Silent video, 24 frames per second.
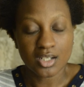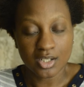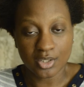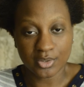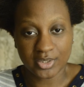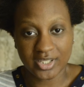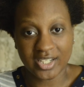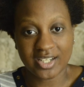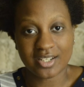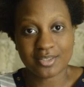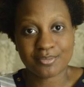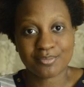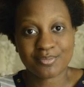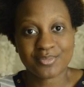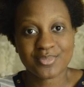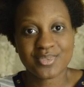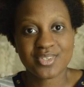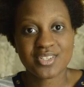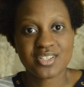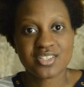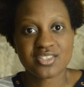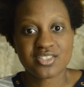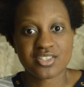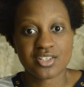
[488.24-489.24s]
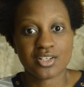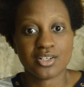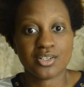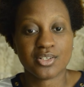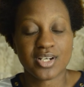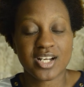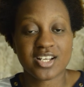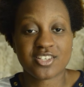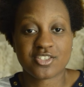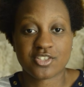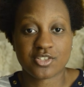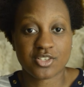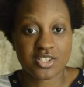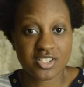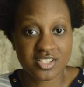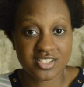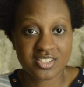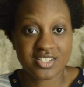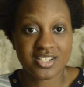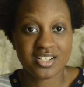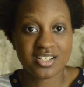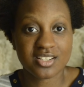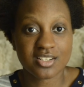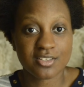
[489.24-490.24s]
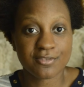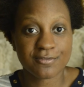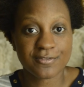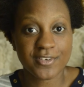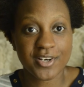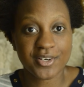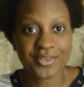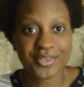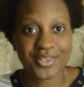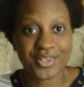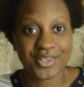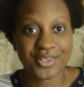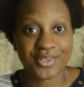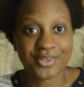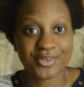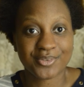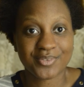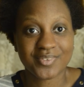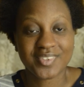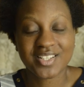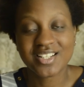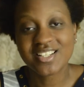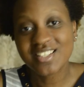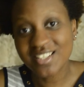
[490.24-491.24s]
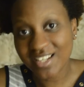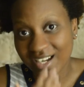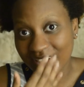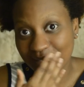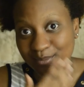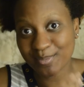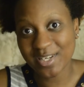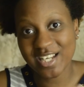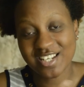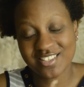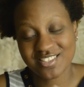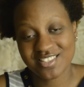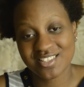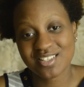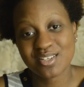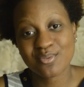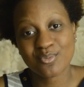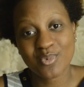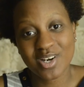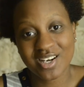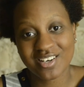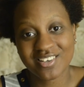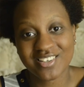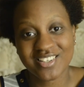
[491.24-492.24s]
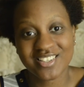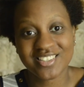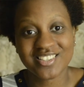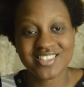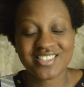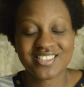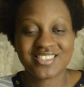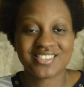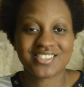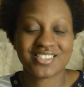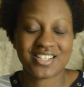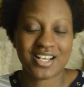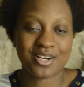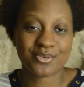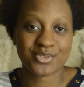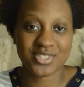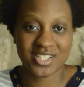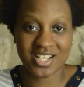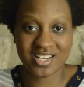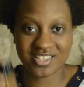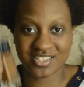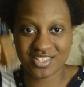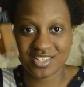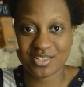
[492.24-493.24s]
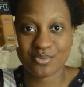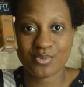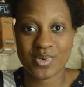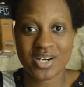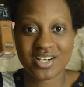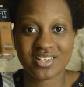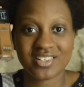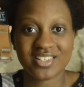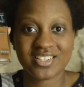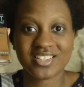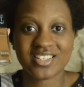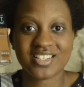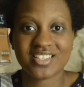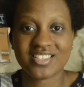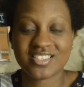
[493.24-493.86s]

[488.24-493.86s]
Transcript: Okay, so as you can see in the photo, I was actually wearing